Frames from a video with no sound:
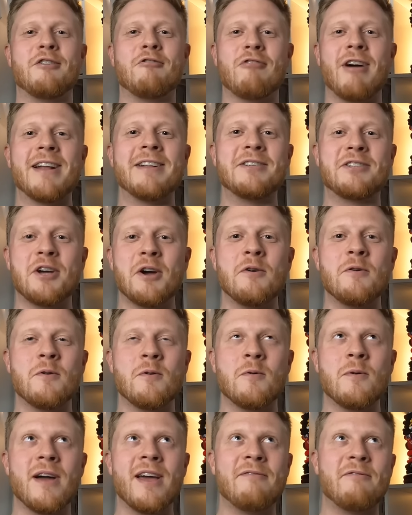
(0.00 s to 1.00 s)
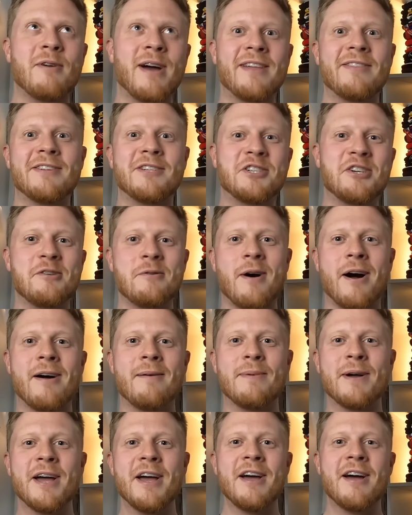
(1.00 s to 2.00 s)
a grand total, if you add the two
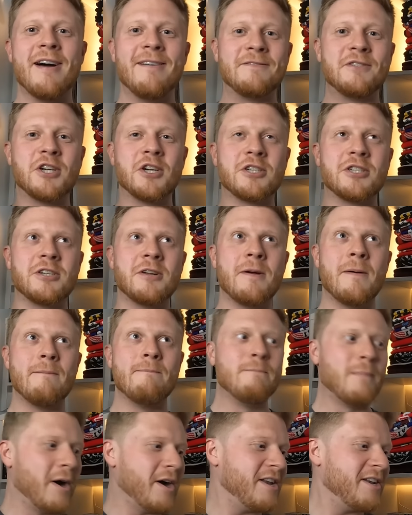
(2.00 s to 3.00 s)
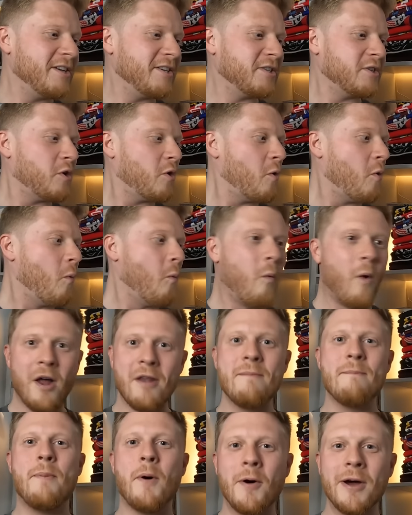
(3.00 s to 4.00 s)
up, of just
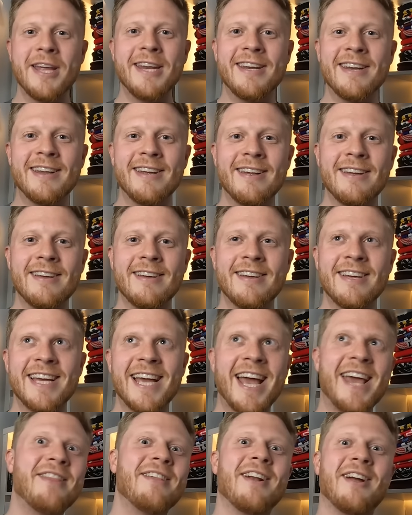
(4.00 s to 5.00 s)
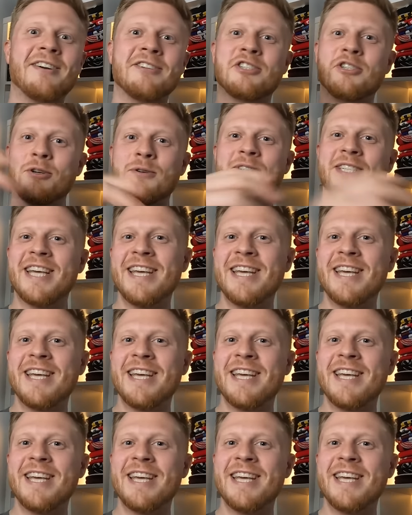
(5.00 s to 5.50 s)
-1 point. In the last 2